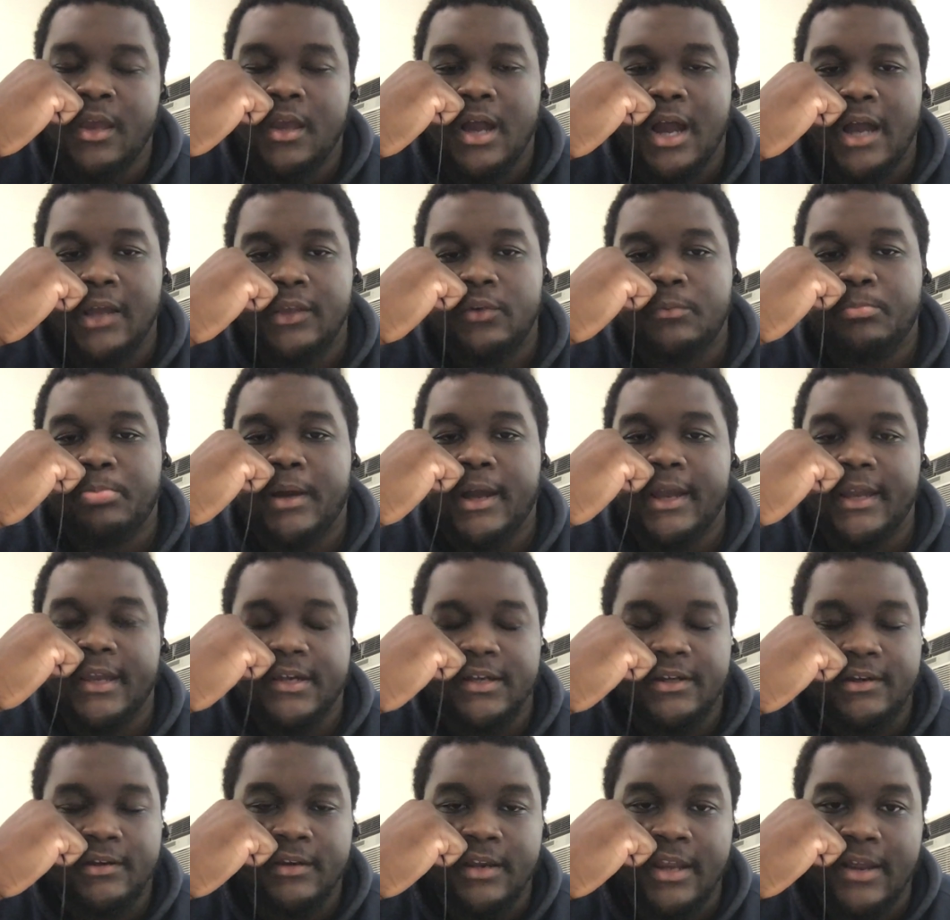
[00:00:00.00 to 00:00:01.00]
you probably
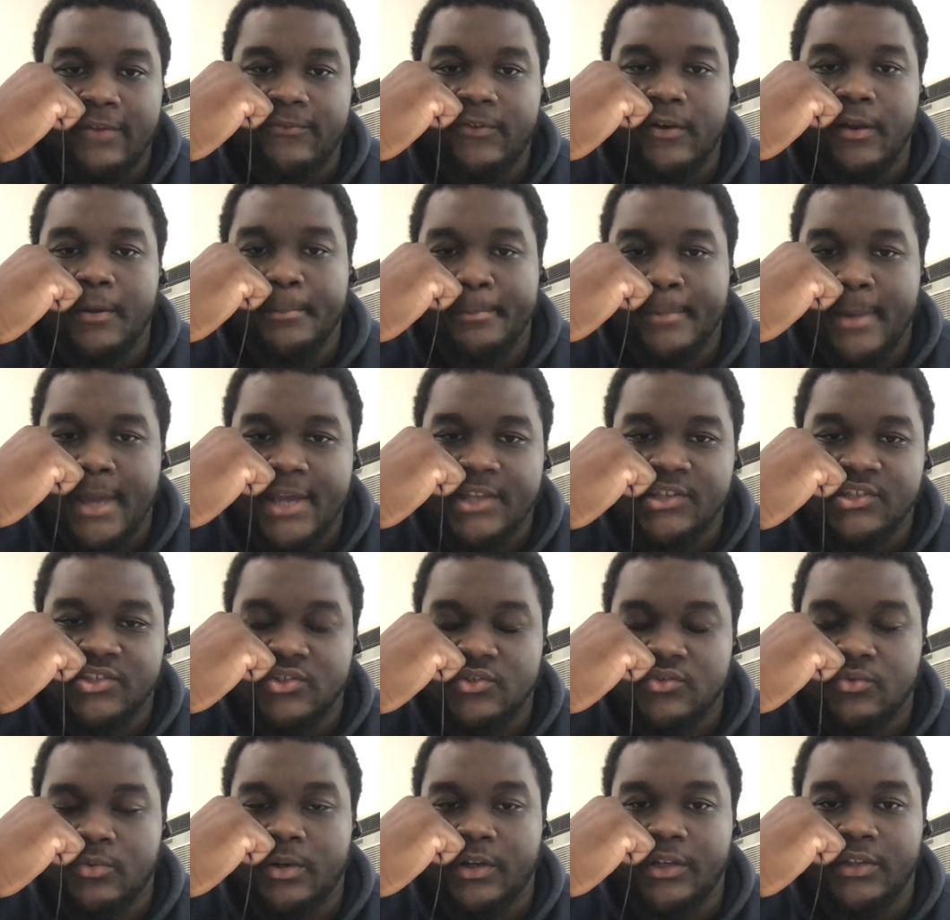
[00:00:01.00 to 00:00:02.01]
could have never
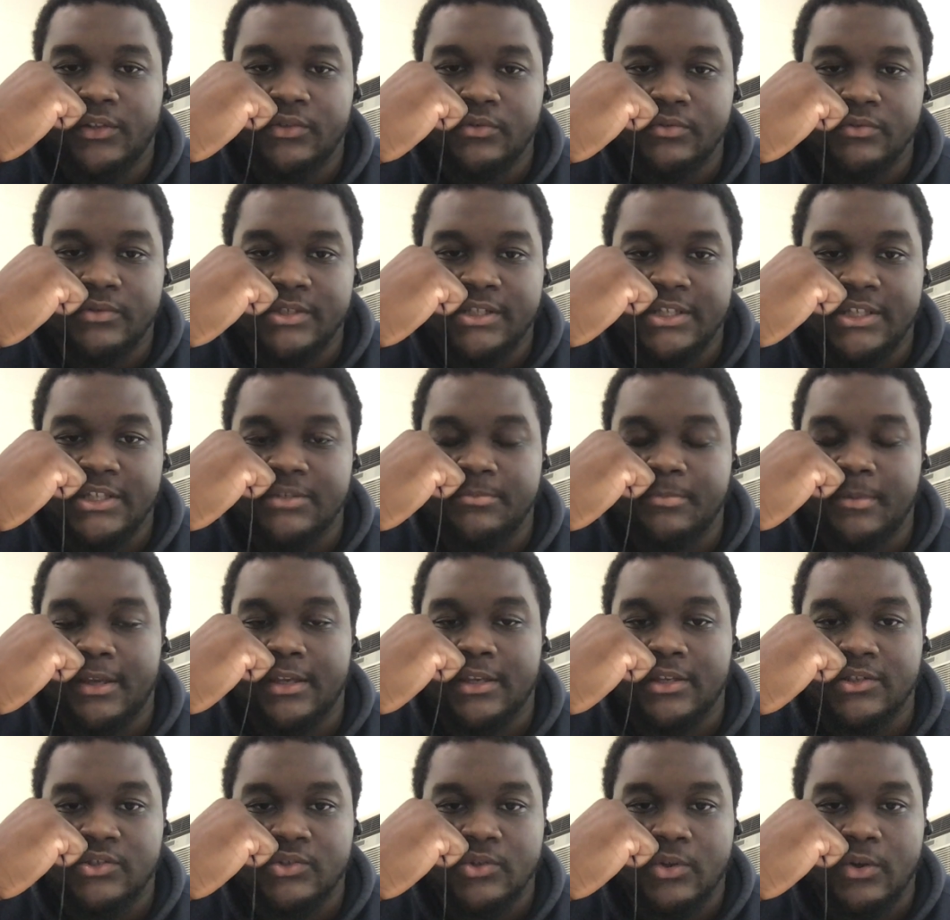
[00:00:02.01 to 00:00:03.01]
imagined 22 G's
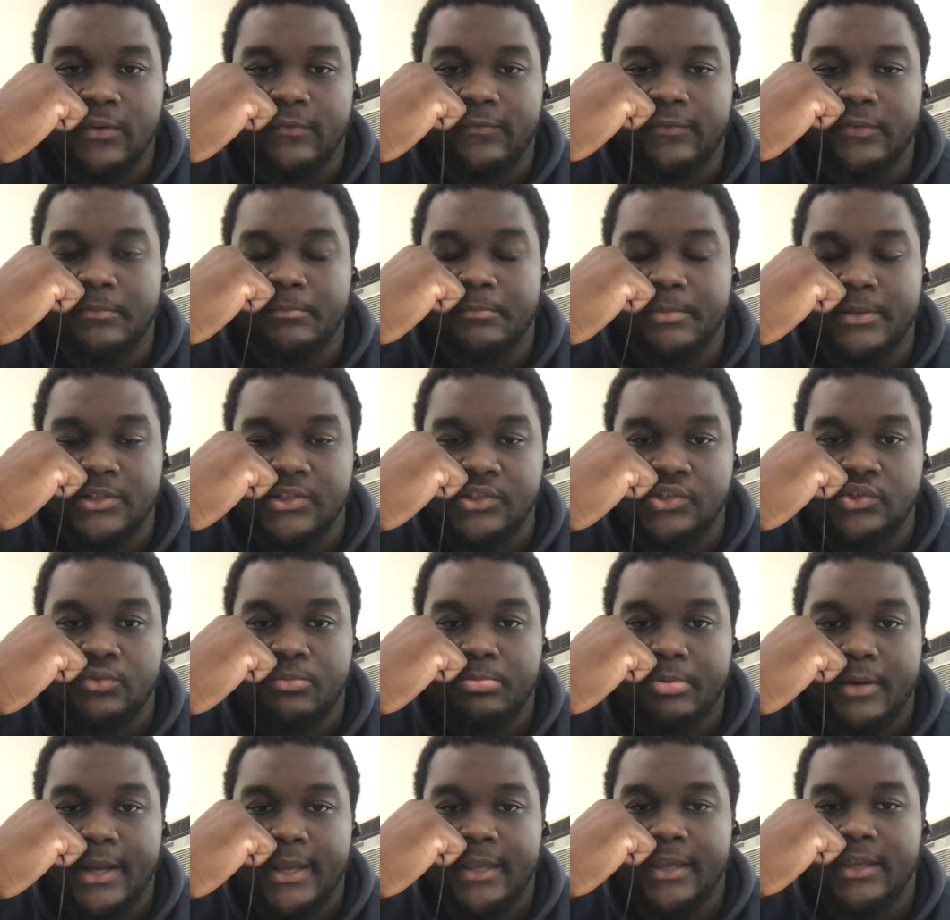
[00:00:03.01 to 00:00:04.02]
making a song for the bitches. You
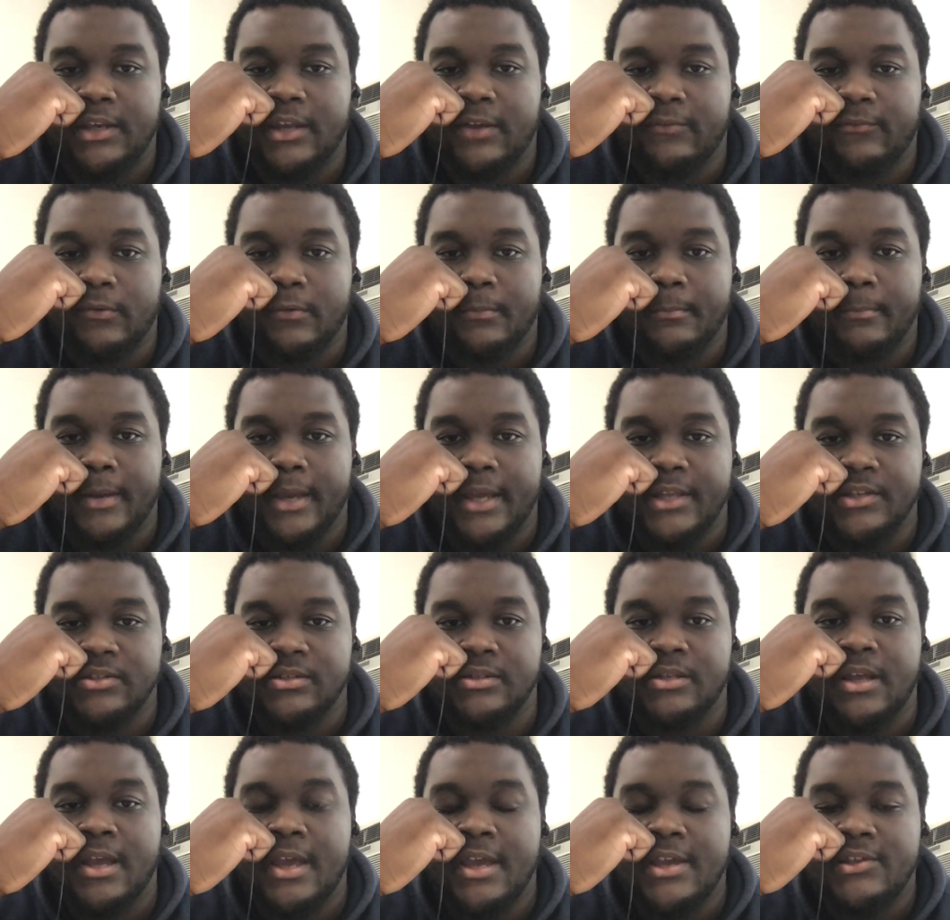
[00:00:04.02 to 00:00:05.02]
probably could never
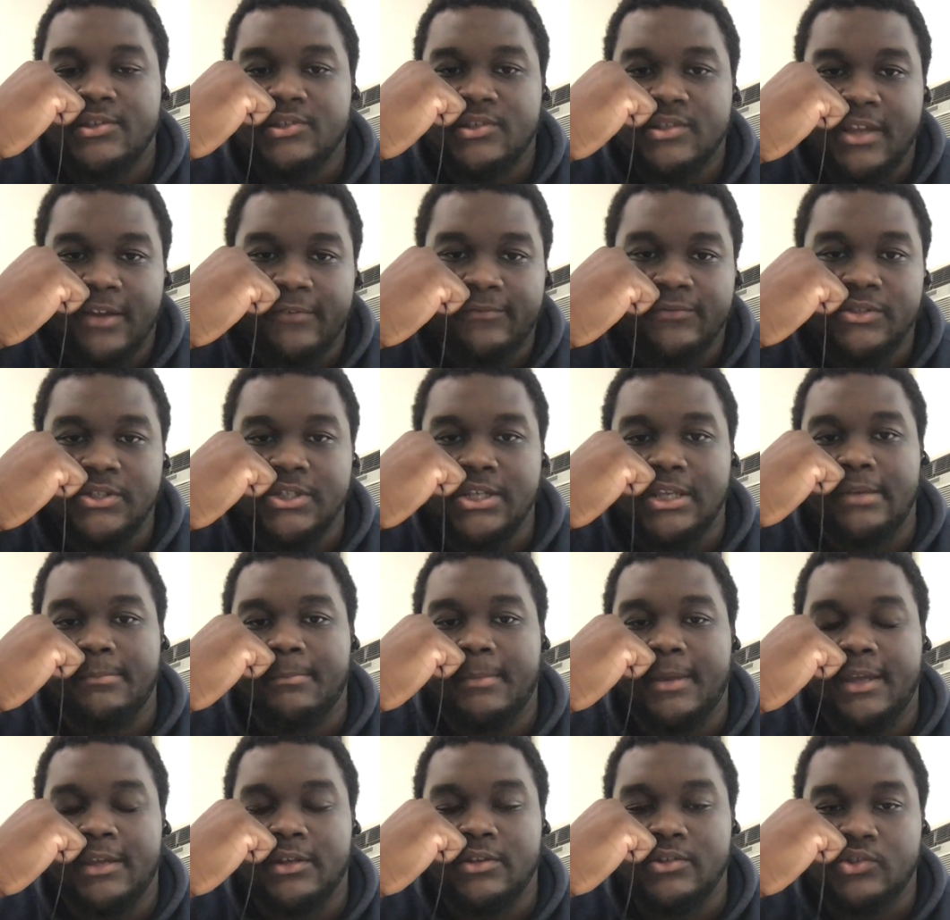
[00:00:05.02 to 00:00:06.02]
imagine Chef G
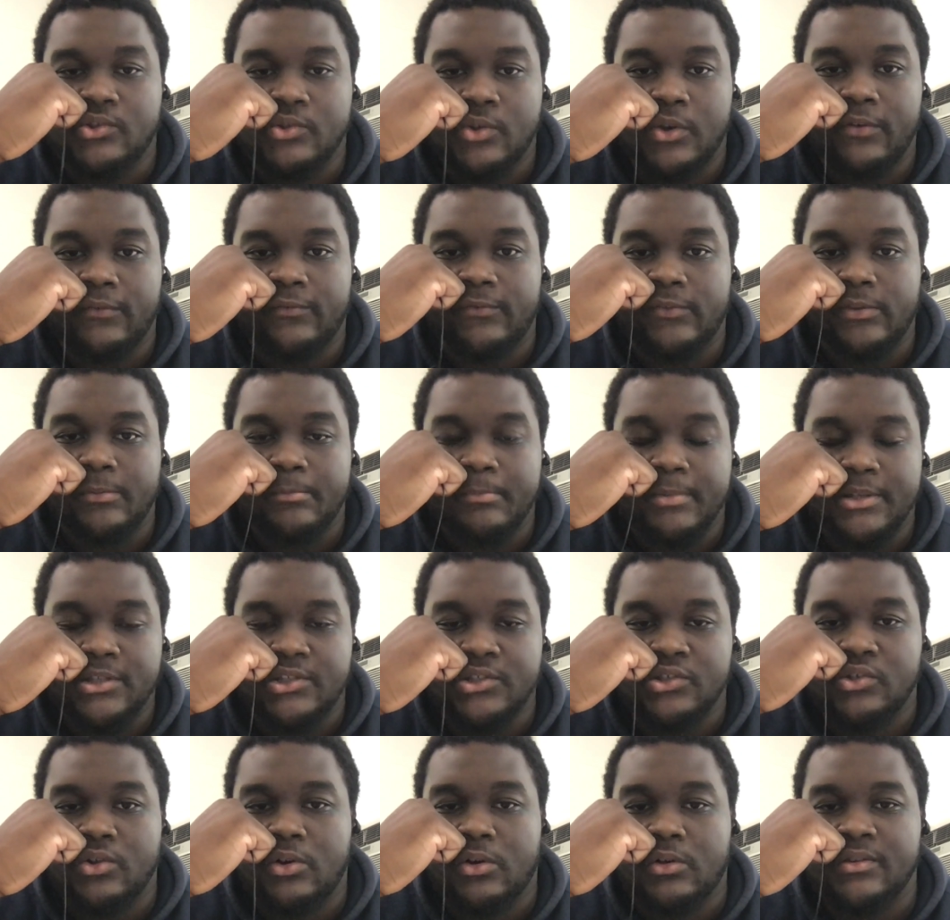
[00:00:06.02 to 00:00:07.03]
making a song for the
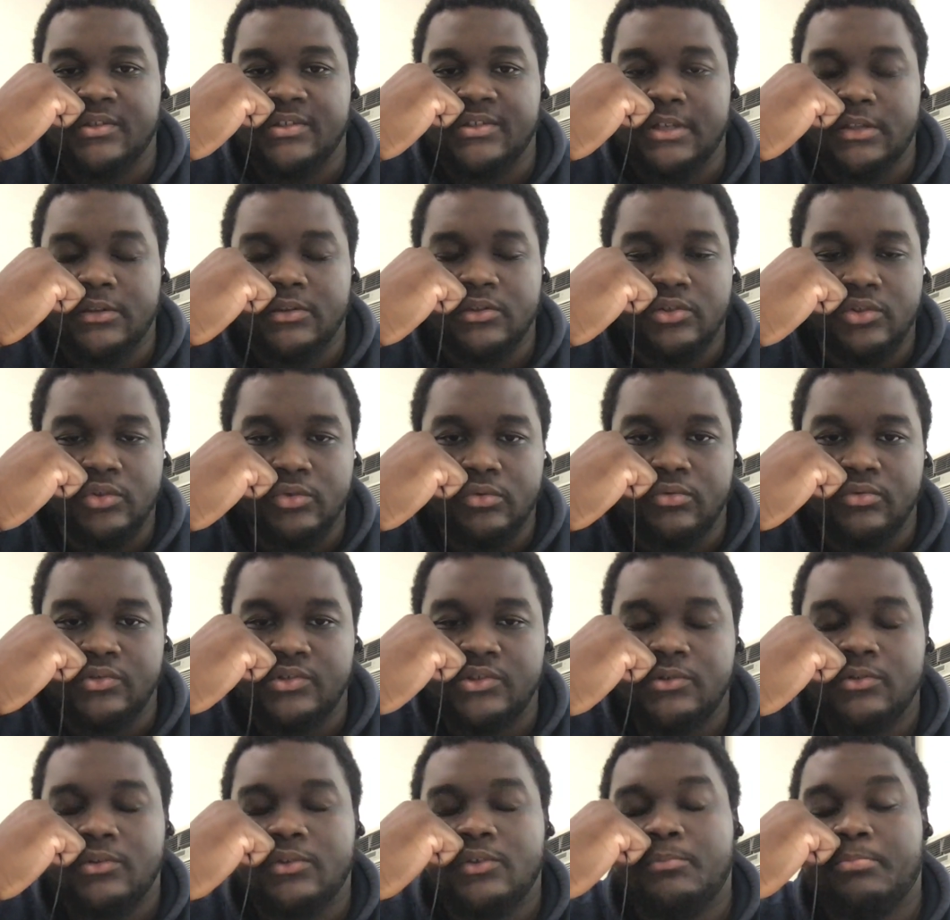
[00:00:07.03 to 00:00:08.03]
bitches. All these other
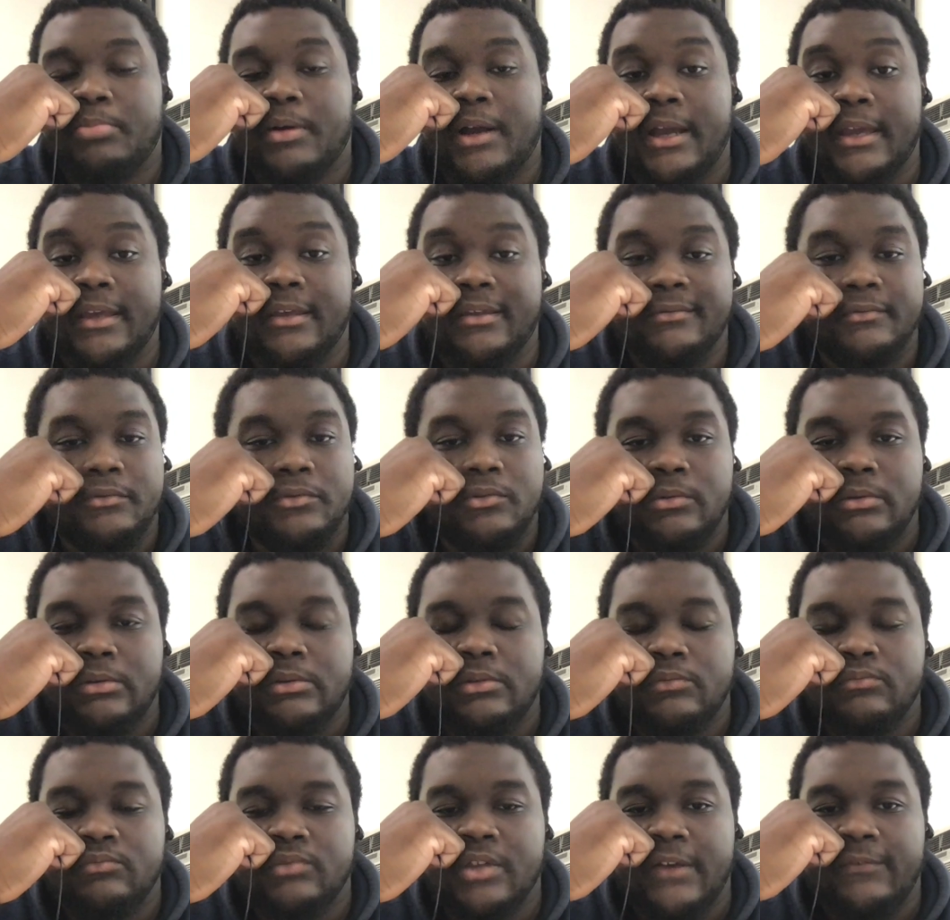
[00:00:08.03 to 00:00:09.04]
dudes, you
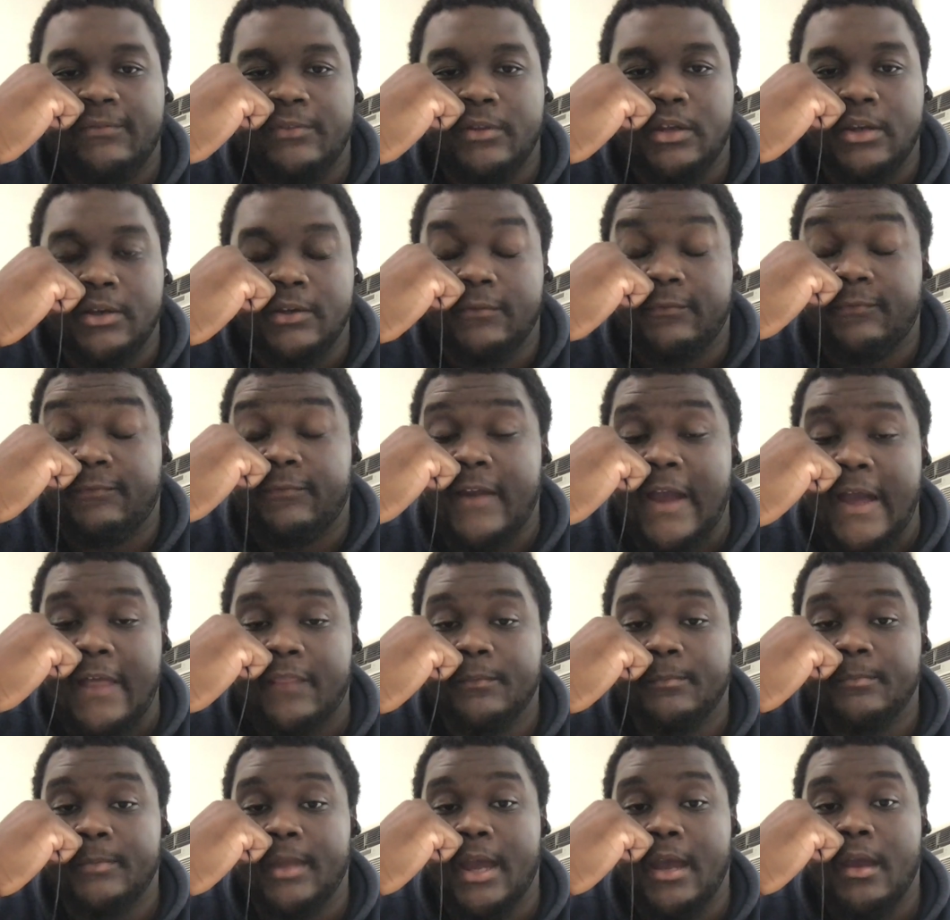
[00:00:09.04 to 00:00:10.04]
definitely couldn't
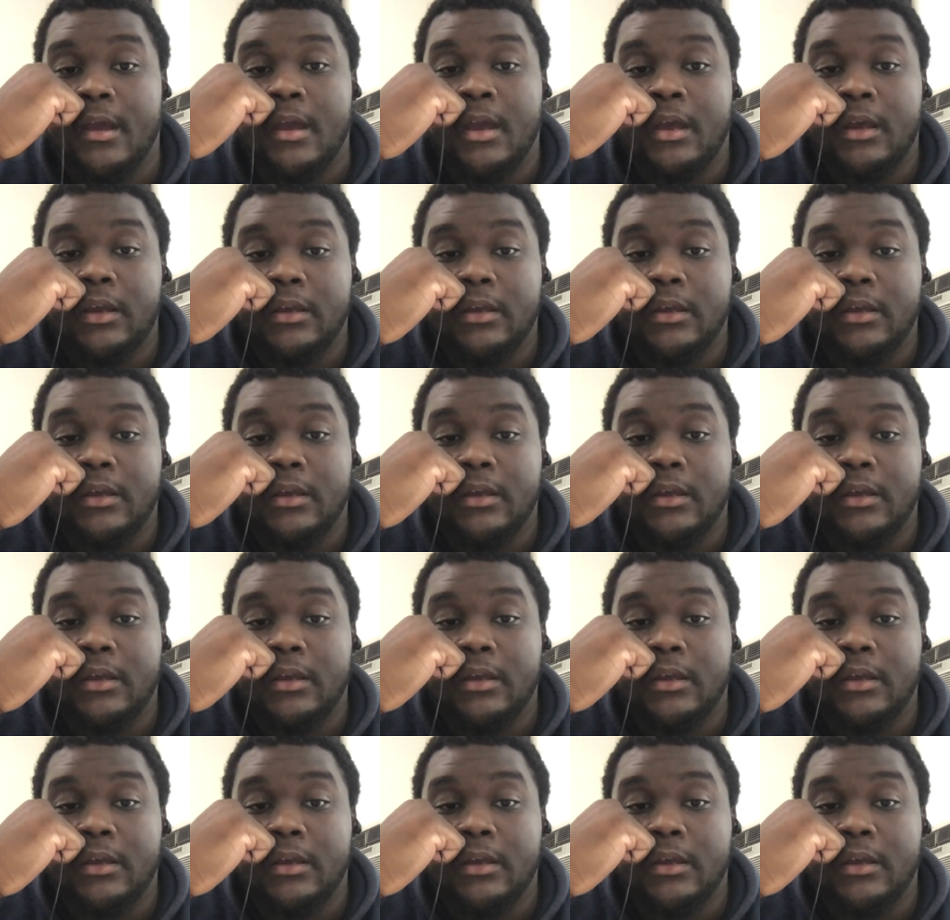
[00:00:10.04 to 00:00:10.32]
fathom that.